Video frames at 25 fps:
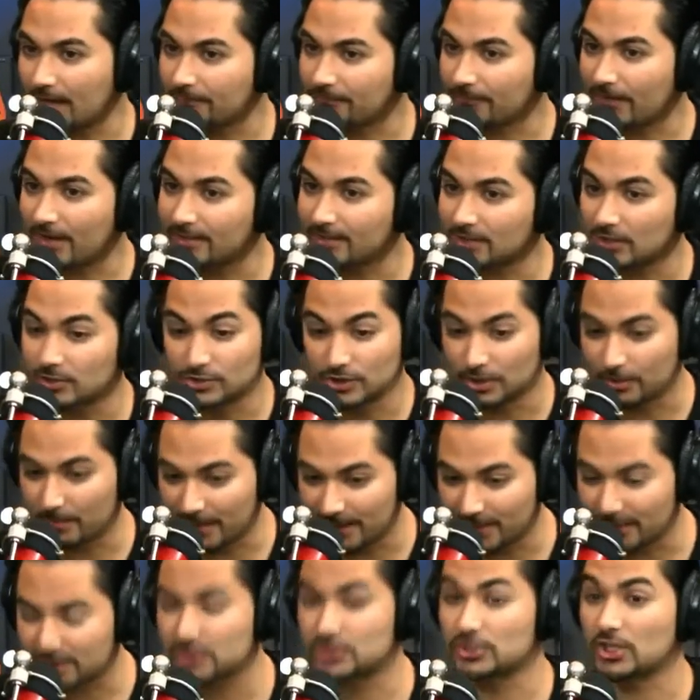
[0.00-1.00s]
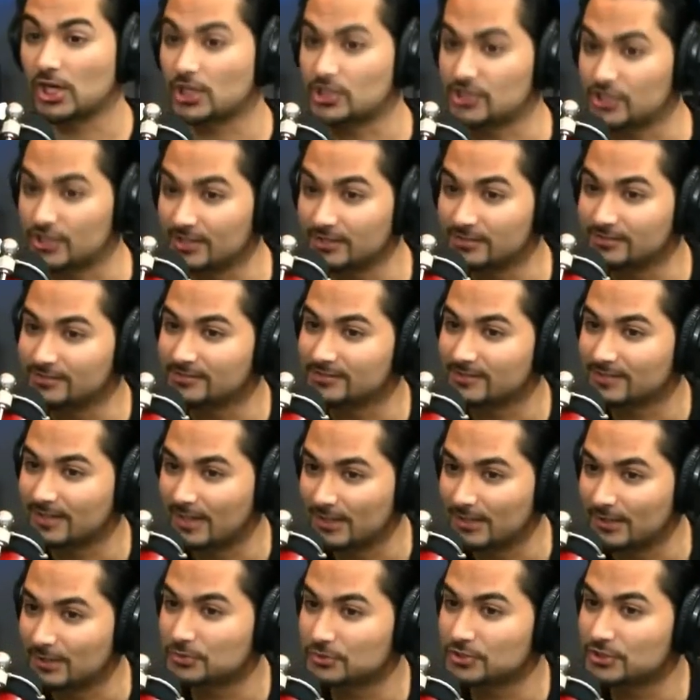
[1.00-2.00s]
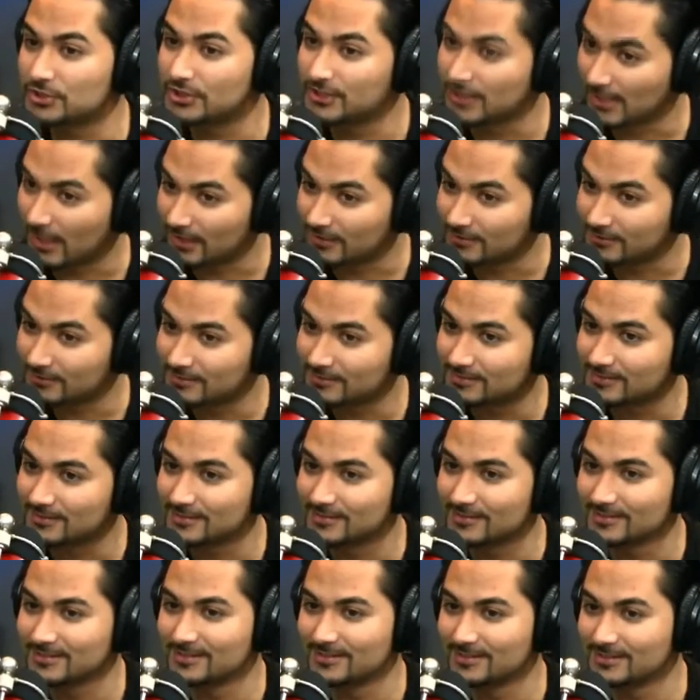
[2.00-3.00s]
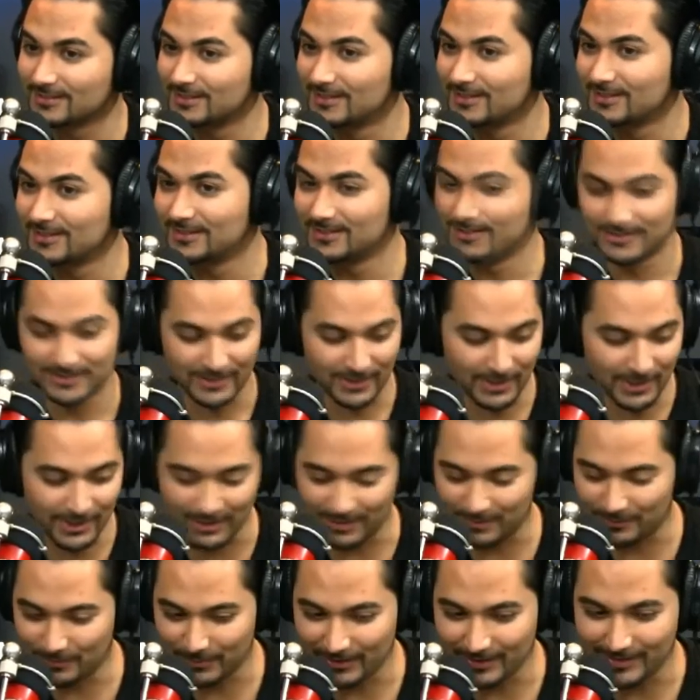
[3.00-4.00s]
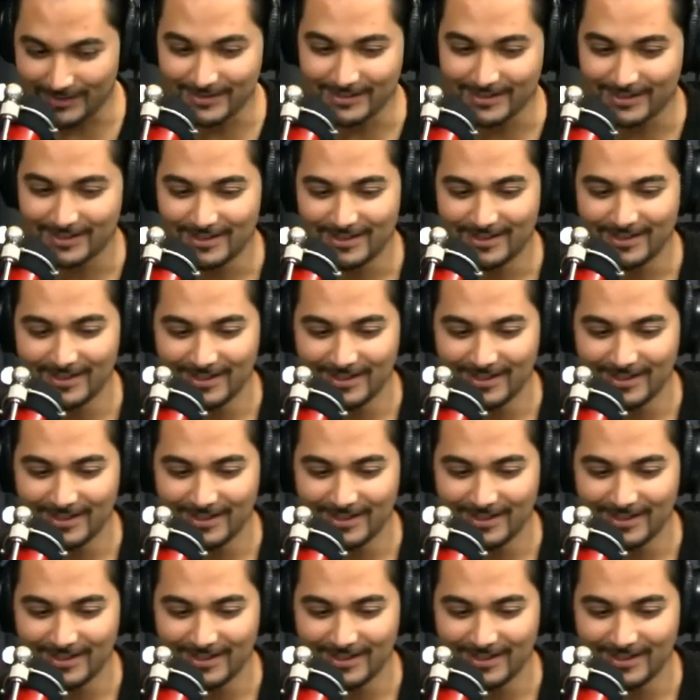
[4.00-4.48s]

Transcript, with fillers: I find Joanna judges. I know she does. Oh yeah, horribly. Horribly.